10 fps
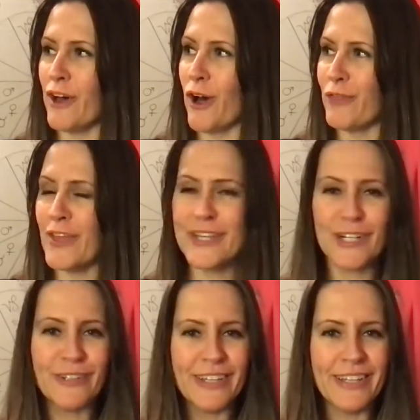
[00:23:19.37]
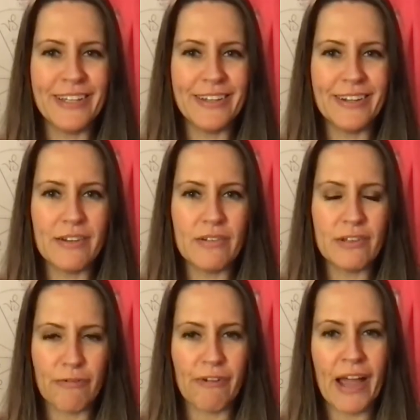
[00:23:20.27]
authentically
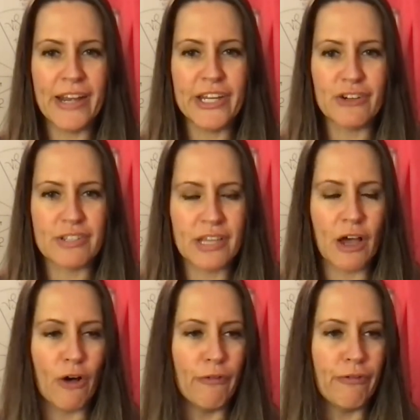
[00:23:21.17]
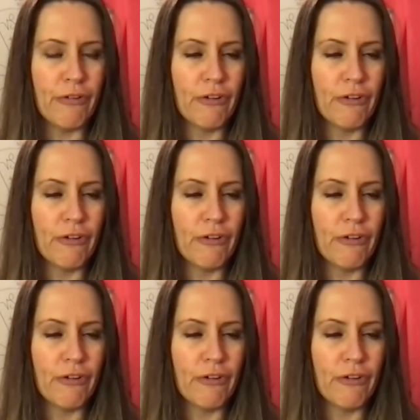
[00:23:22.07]
defining yourself,